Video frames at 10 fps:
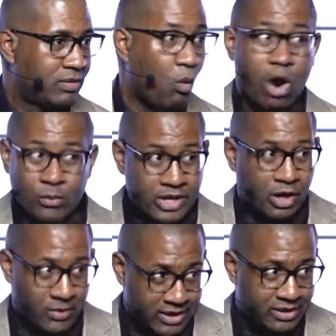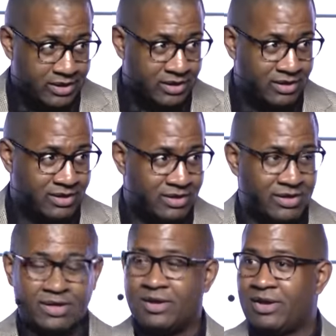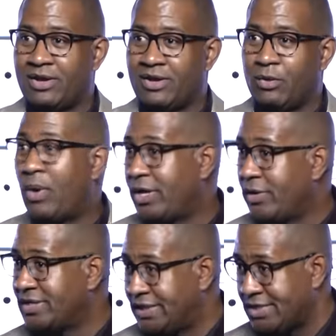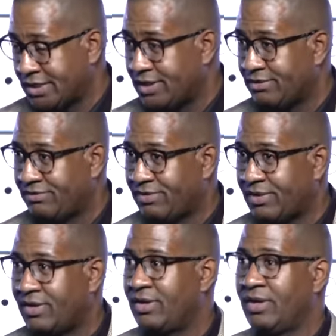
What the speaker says: Where are we going? What are your intentions?